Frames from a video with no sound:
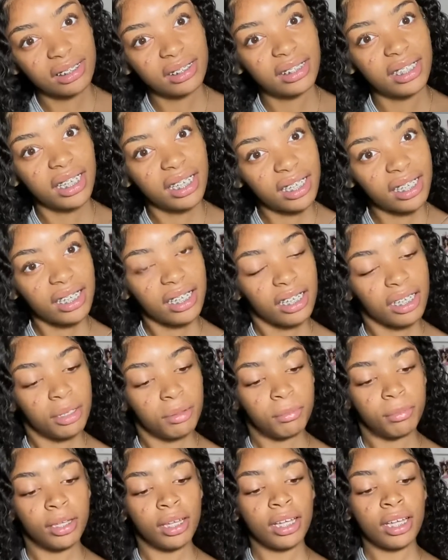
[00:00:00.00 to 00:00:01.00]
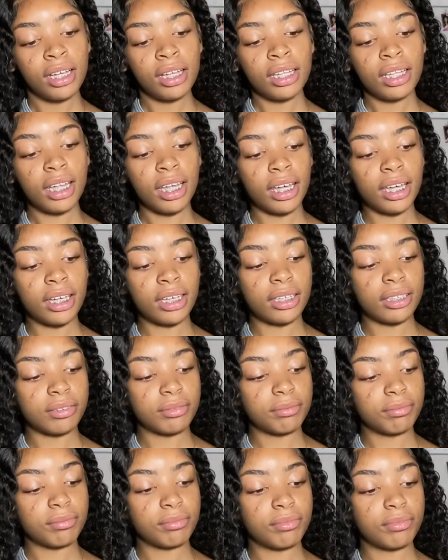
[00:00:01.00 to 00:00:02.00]
Damn. Like,
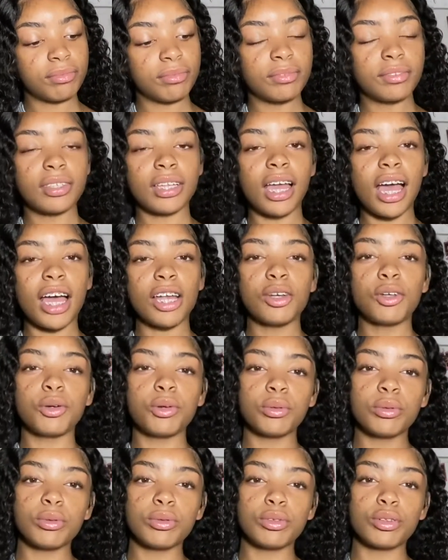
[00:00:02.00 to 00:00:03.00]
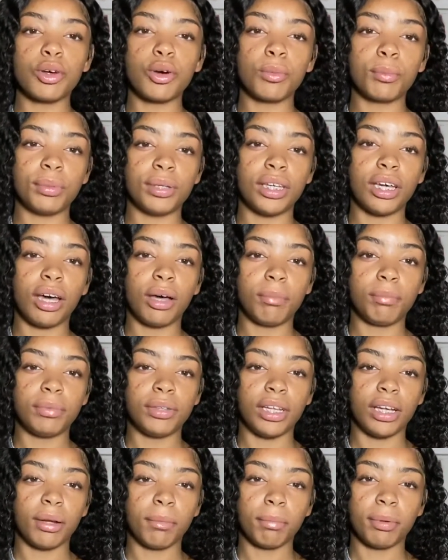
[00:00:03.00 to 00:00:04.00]
I knew it was going to be up there,